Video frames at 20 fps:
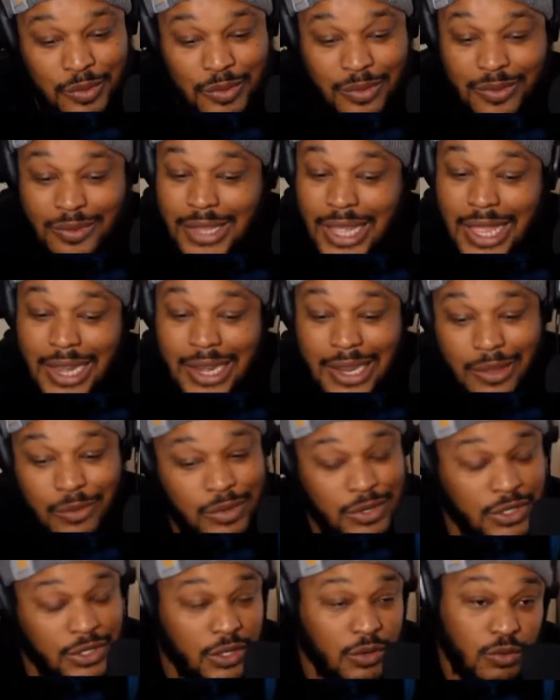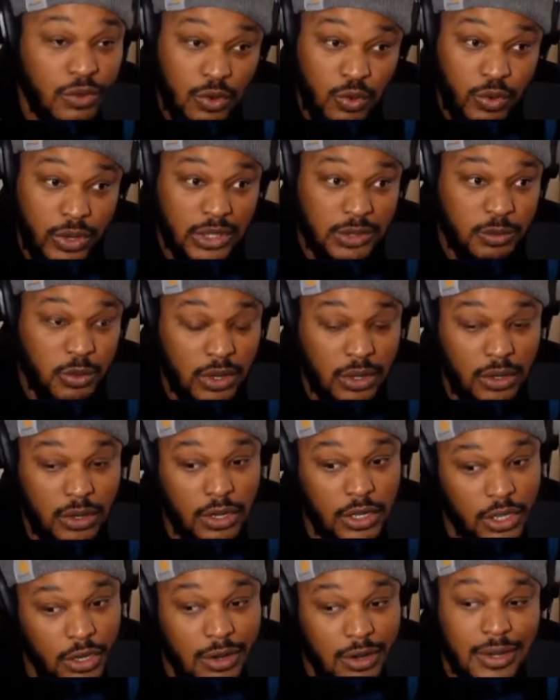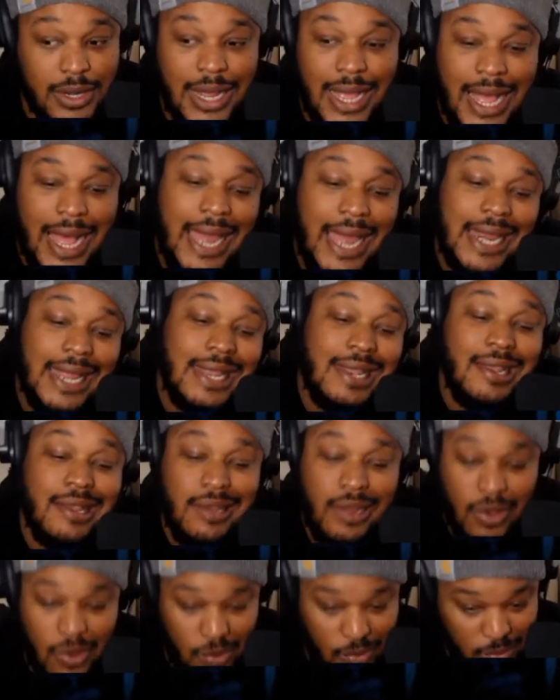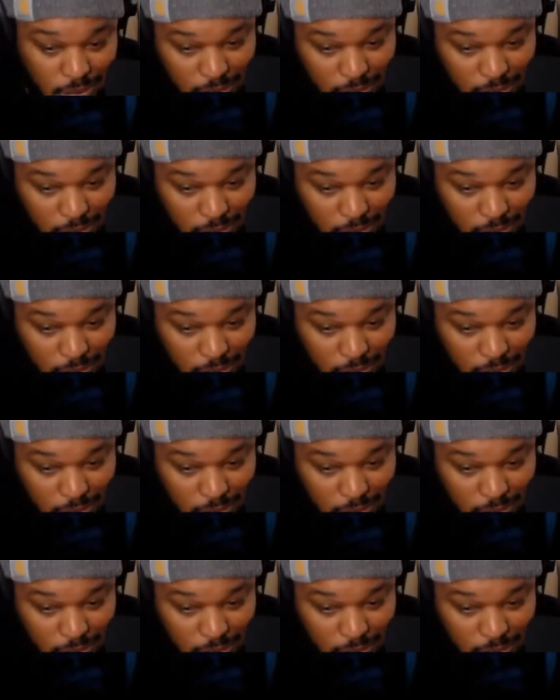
that it was, real quick spoiler alert. I didn't know,